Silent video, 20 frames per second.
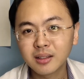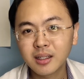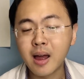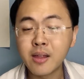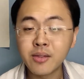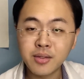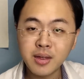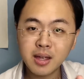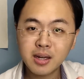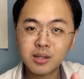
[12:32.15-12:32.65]

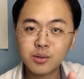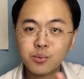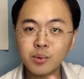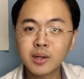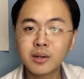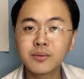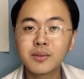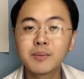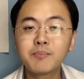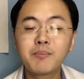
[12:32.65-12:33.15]
And that is
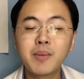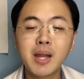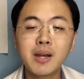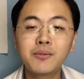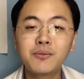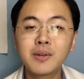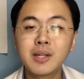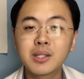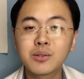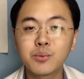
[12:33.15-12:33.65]
one of the
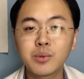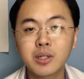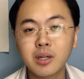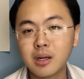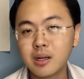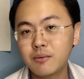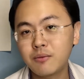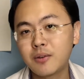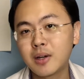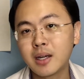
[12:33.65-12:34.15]
benefits which
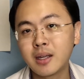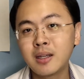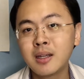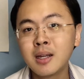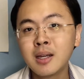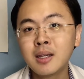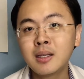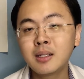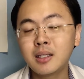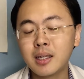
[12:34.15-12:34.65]
I find
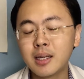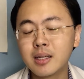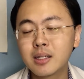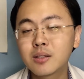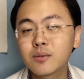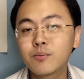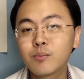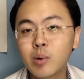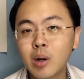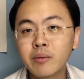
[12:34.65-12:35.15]

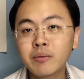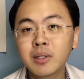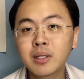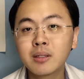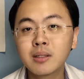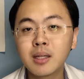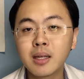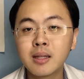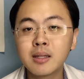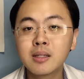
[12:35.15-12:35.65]
is
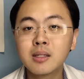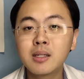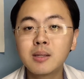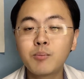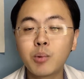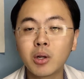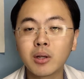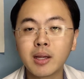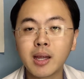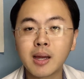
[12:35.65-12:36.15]
prevalent in the
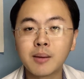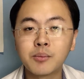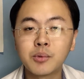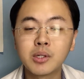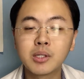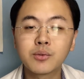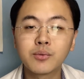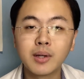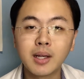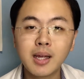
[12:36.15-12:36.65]

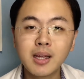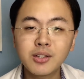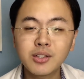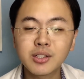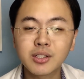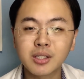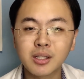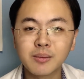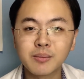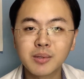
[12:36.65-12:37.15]
polyamorous
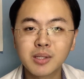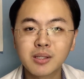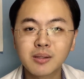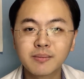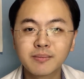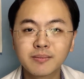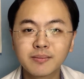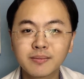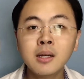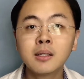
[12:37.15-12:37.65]
relationships.
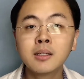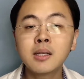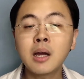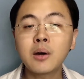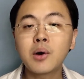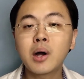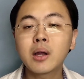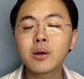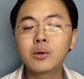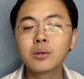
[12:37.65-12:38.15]
Now,
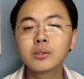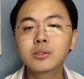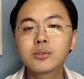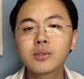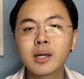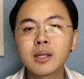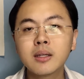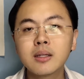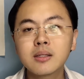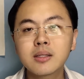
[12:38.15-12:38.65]
I
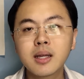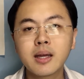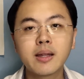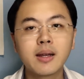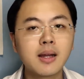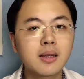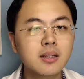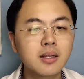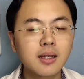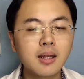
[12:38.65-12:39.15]
also understand,
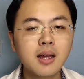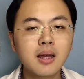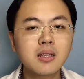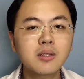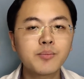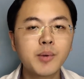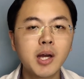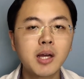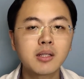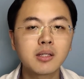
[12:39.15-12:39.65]
as a
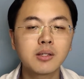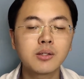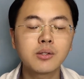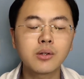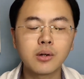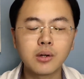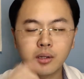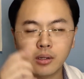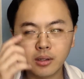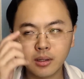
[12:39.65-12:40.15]
last passing
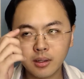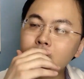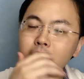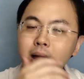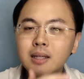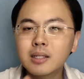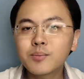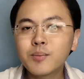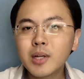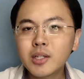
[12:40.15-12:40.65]
thought,
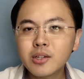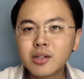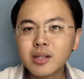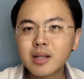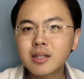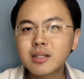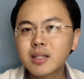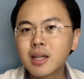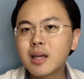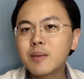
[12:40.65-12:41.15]
as much as
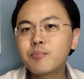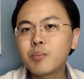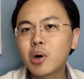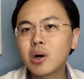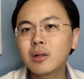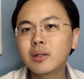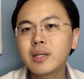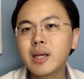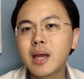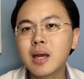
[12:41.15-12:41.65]
I say
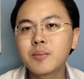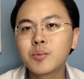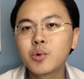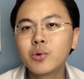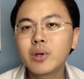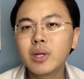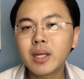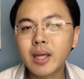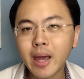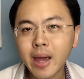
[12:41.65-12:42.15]

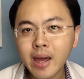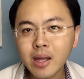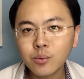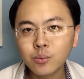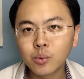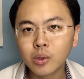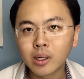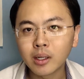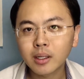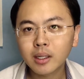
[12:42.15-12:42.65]
polyamory can
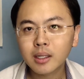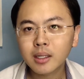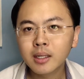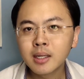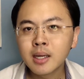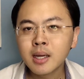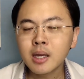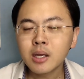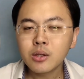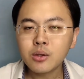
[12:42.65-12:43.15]
work,
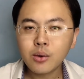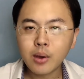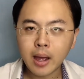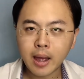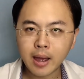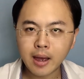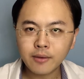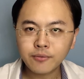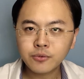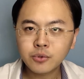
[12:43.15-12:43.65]
you
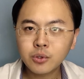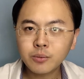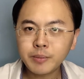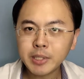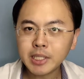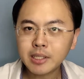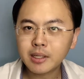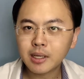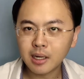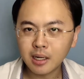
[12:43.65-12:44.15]
have to
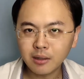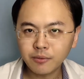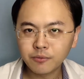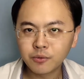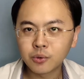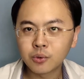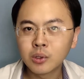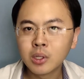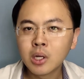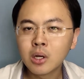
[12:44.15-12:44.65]
be
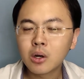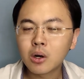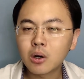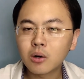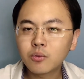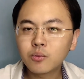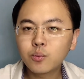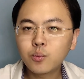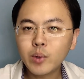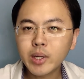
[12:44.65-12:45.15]
careful
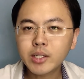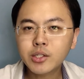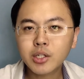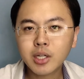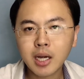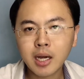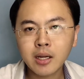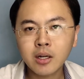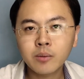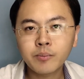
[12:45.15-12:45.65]
of which
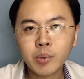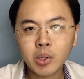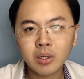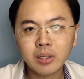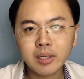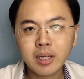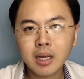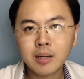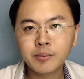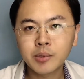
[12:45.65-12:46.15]
kind of
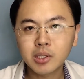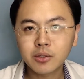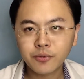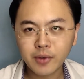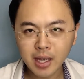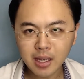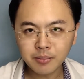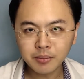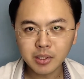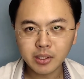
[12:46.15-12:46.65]
polyamorous
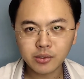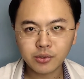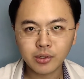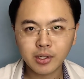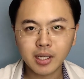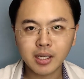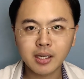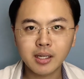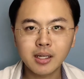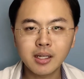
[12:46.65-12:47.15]
families you're
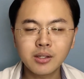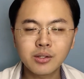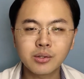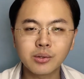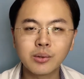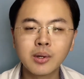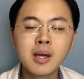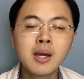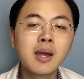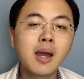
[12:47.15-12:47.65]
getting
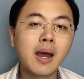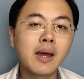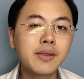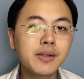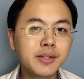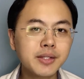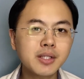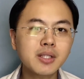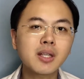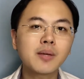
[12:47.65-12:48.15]
into. And
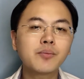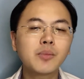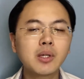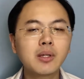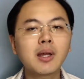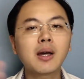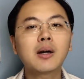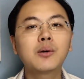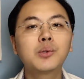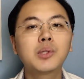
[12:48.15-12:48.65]
this is something
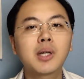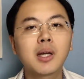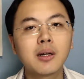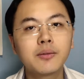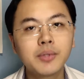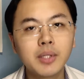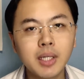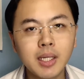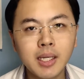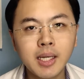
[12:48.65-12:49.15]
that I will
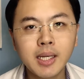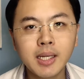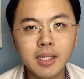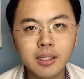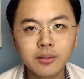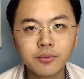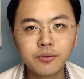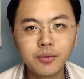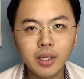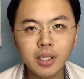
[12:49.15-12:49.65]
cover in
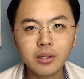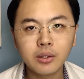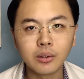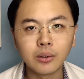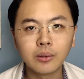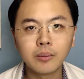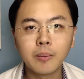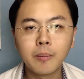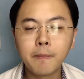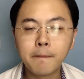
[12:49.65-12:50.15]
another
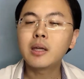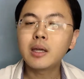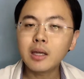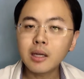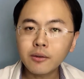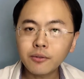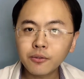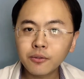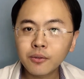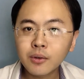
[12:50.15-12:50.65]
video.
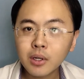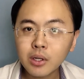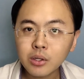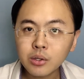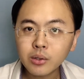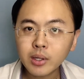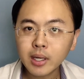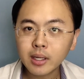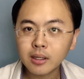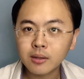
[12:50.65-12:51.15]
If
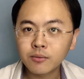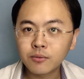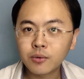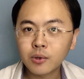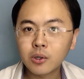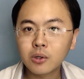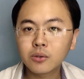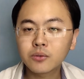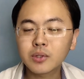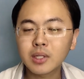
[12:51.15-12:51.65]
you get
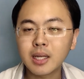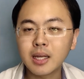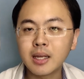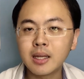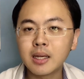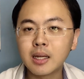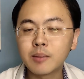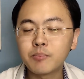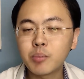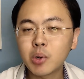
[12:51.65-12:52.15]
involved
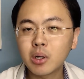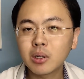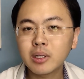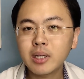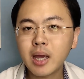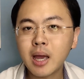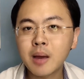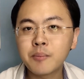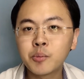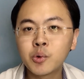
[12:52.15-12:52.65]
in a
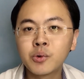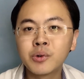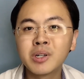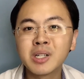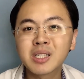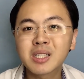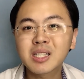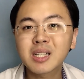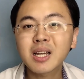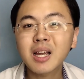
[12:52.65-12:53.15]

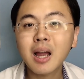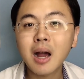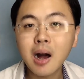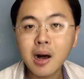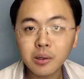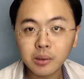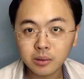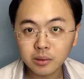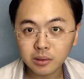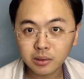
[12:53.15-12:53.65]
polyamorous
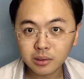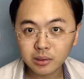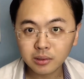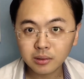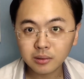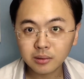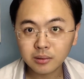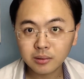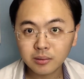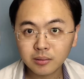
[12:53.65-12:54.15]
cult,
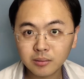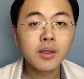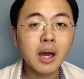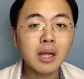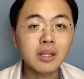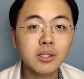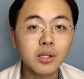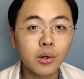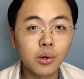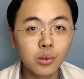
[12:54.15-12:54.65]

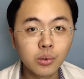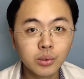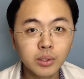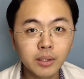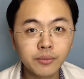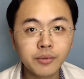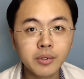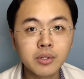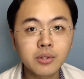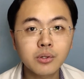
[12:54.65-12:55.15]
that's a whole
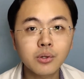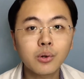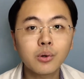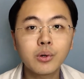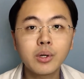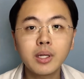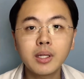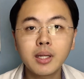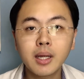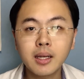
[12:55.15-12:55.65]
different
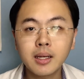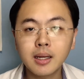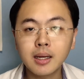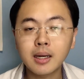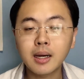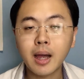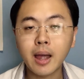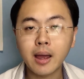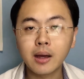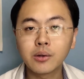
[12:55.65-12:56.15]
story than
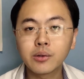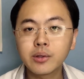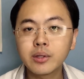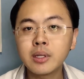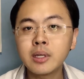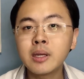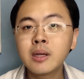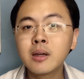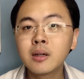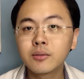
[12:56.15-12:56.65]
a
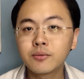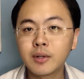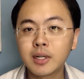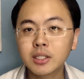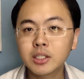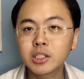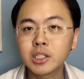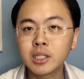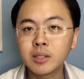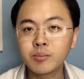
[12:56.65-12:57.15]
healthy,
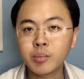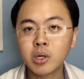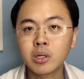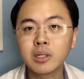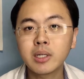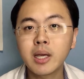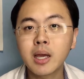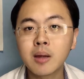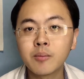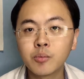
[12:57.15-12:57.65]
functioning
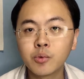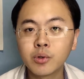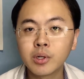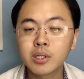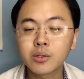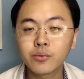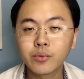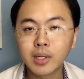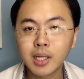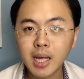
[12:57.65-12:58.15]

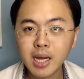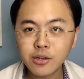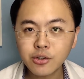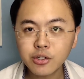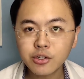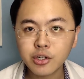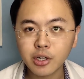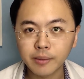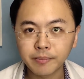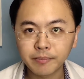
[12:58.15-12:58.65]
polyamorous
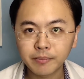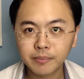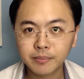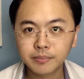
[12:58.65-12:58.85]
relationship.